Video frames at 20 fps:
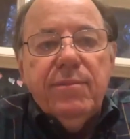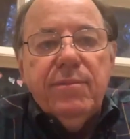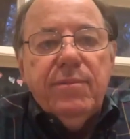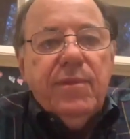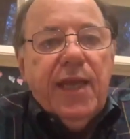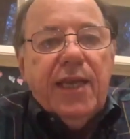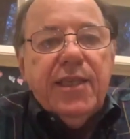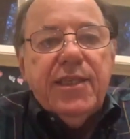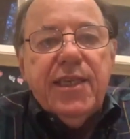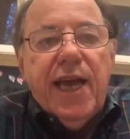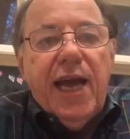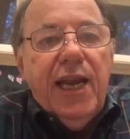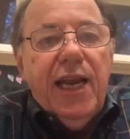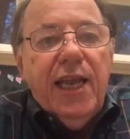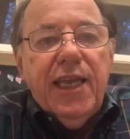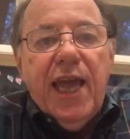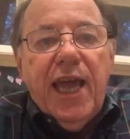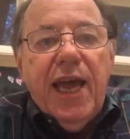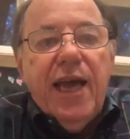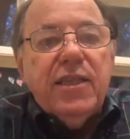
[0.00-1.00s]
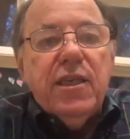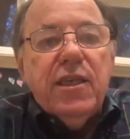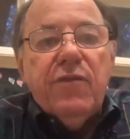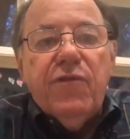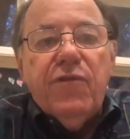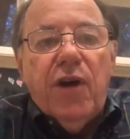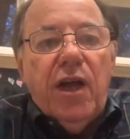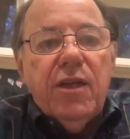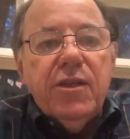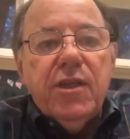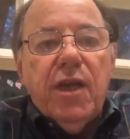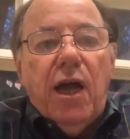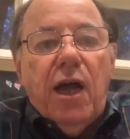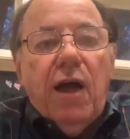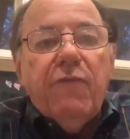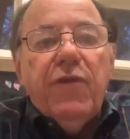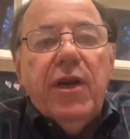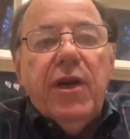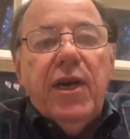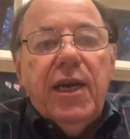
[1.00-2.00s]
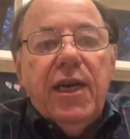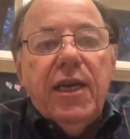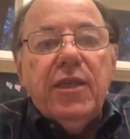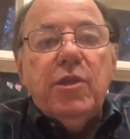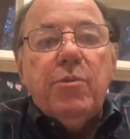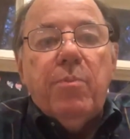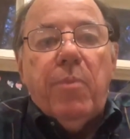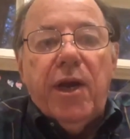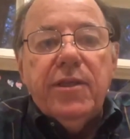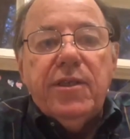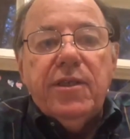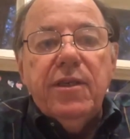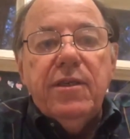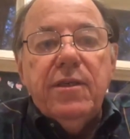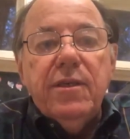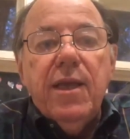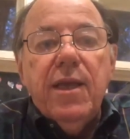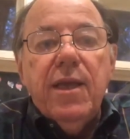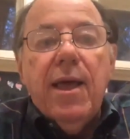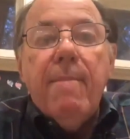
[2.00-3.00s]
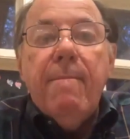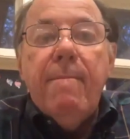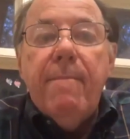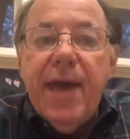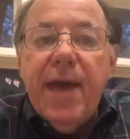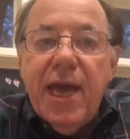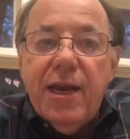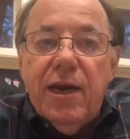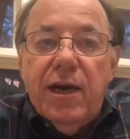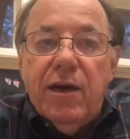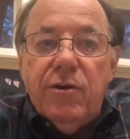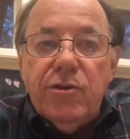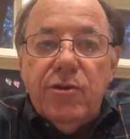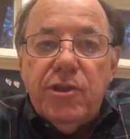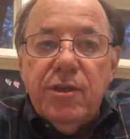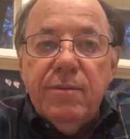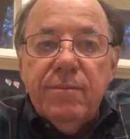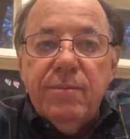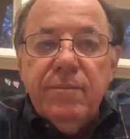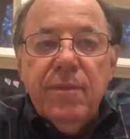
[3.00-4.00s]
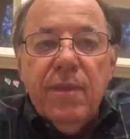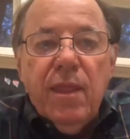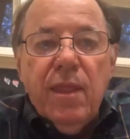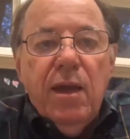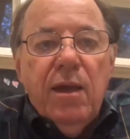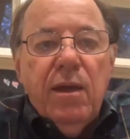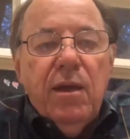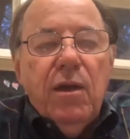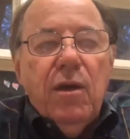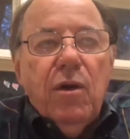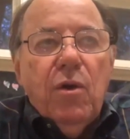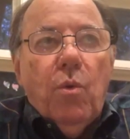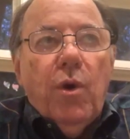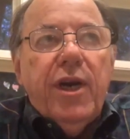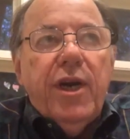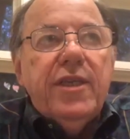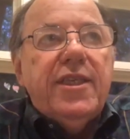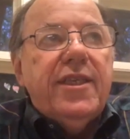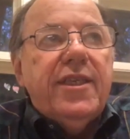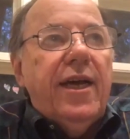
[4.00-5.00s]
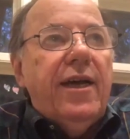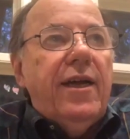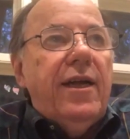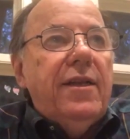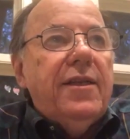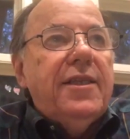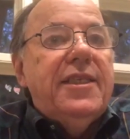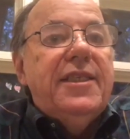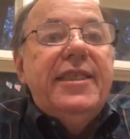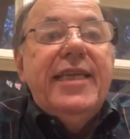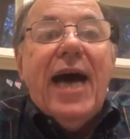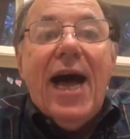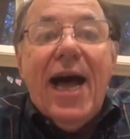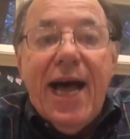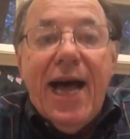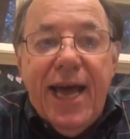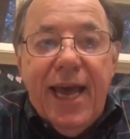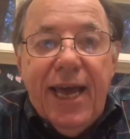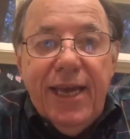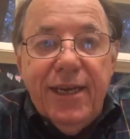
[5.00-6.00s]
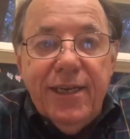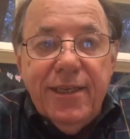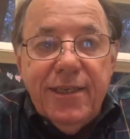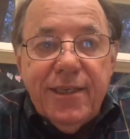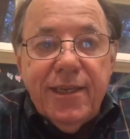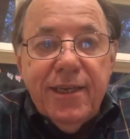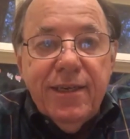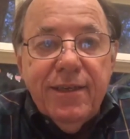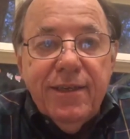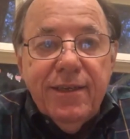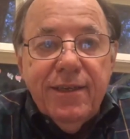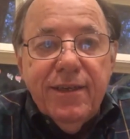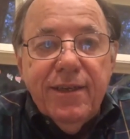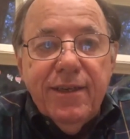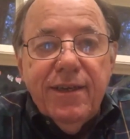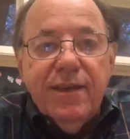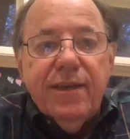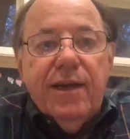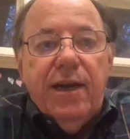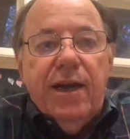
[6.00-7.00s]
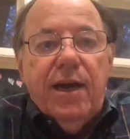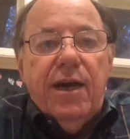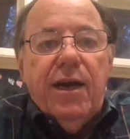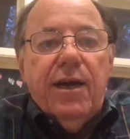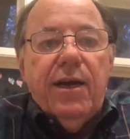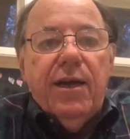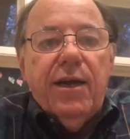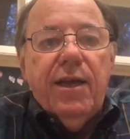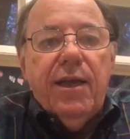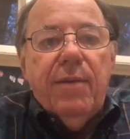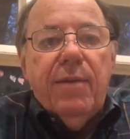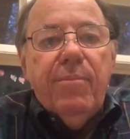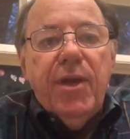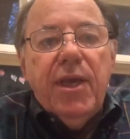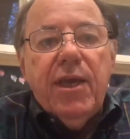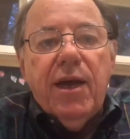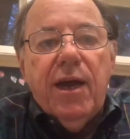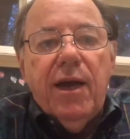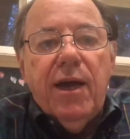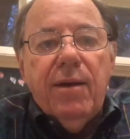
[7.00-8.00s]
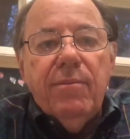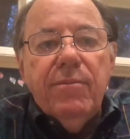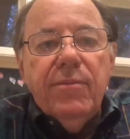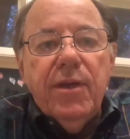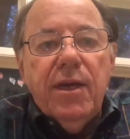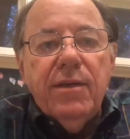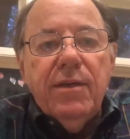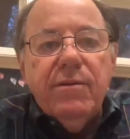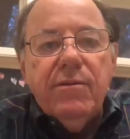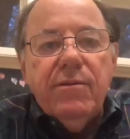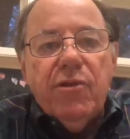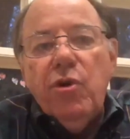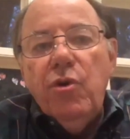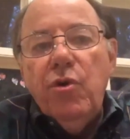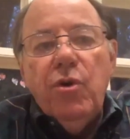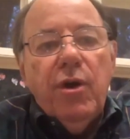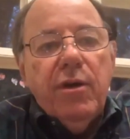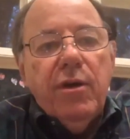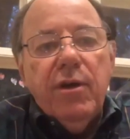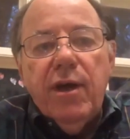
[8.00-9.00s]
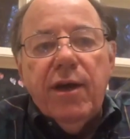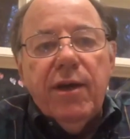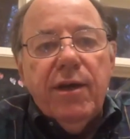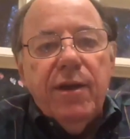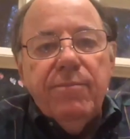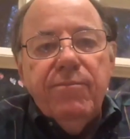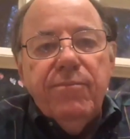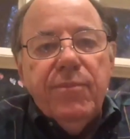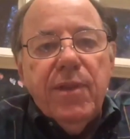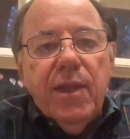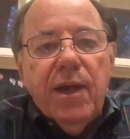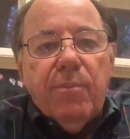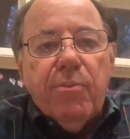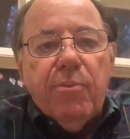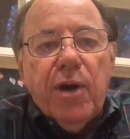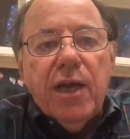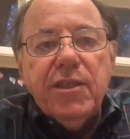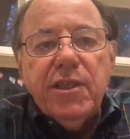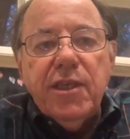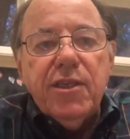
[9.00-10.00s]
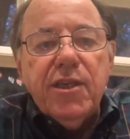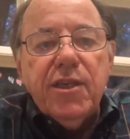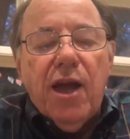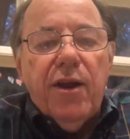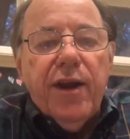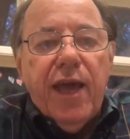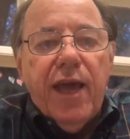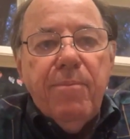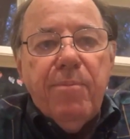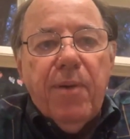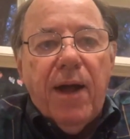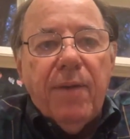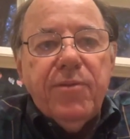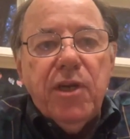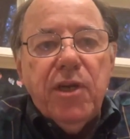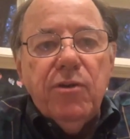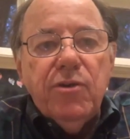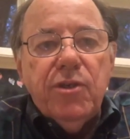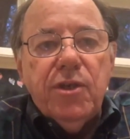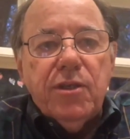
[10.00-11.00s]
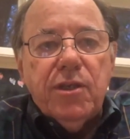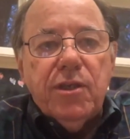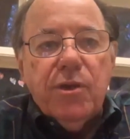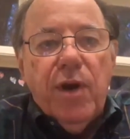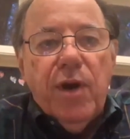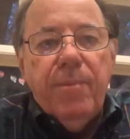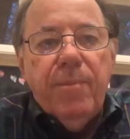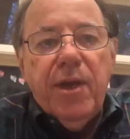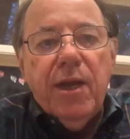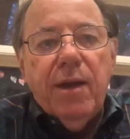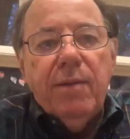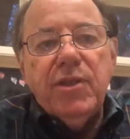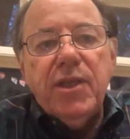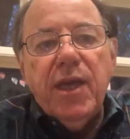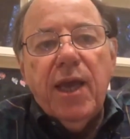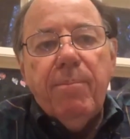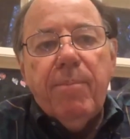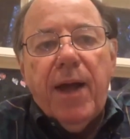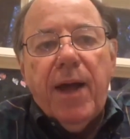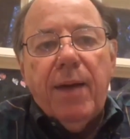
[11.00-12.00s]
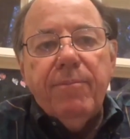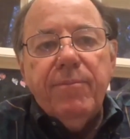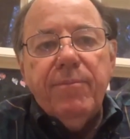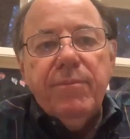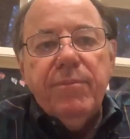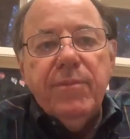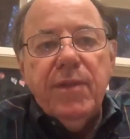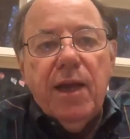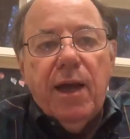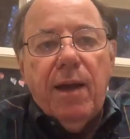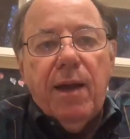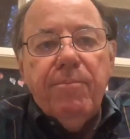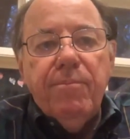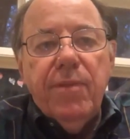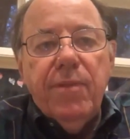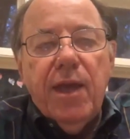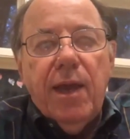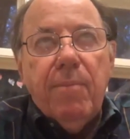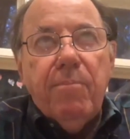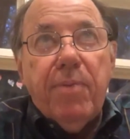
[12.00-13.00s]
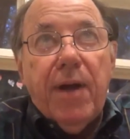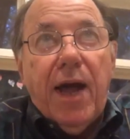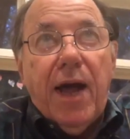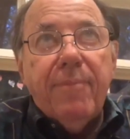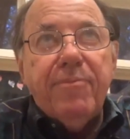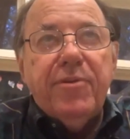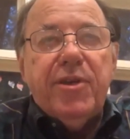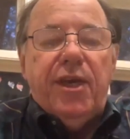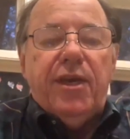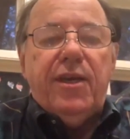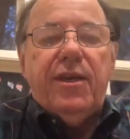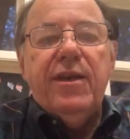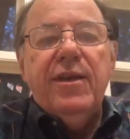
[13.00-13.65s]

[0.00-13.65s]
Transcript: that sialic acid falls off and it expresses mannose. When a cell dies and become through a process called apoptosis, when it becomes apoptic,